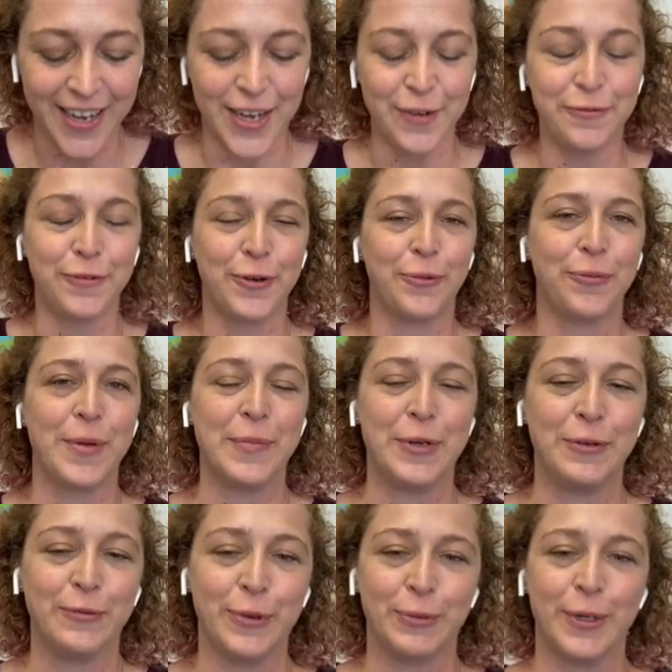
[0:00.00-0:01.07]
for Women
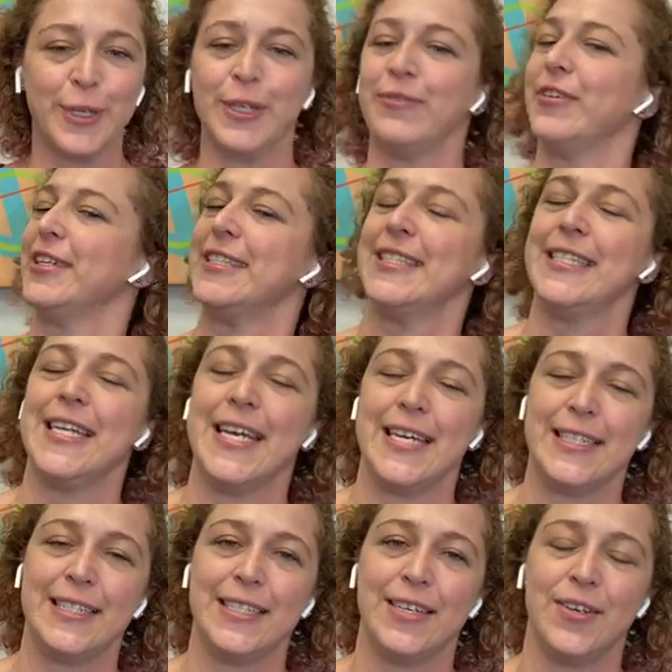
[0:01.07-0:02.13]
of Woodworking
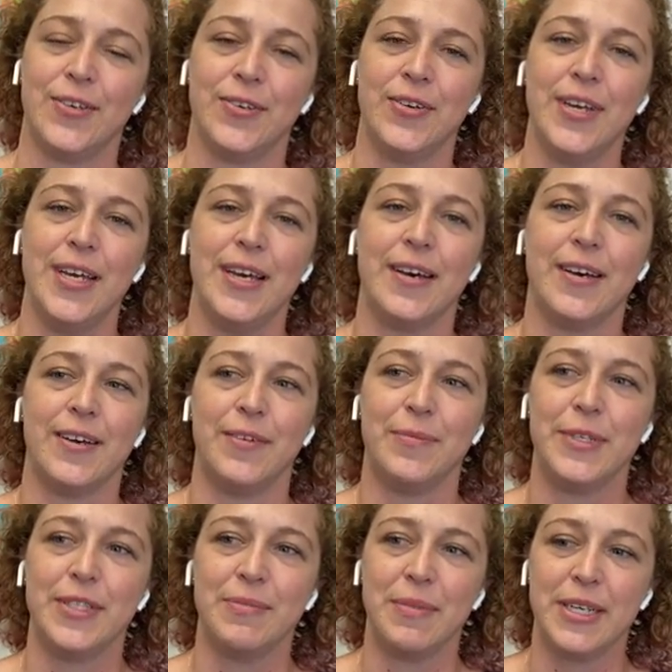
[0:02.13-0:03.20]
Wednesday. So
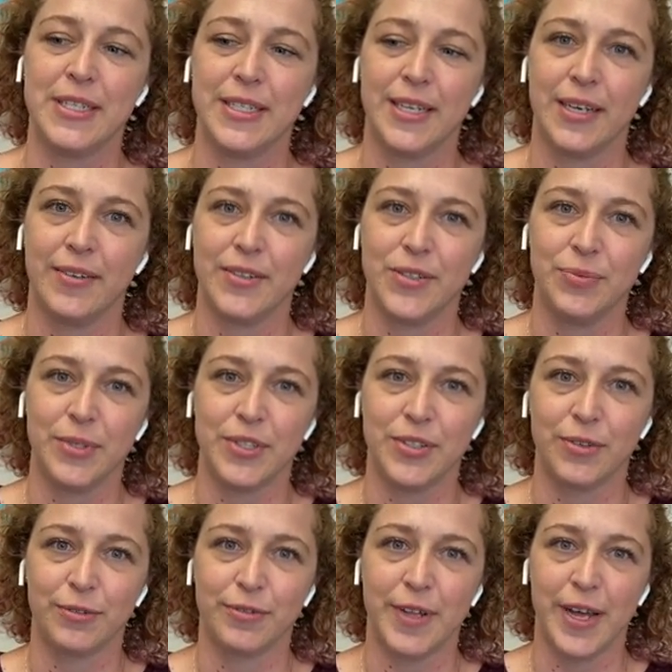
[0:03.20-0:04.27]
it's amazing how these weeks
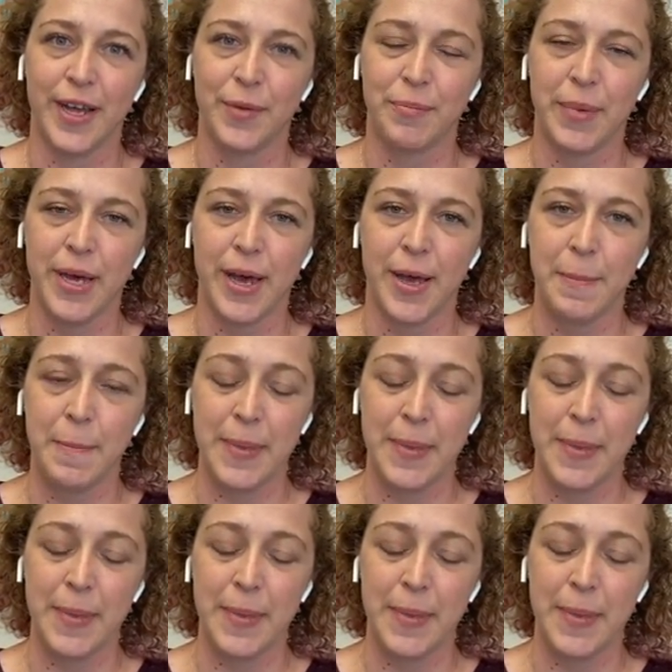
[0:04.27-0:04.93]
are flying by.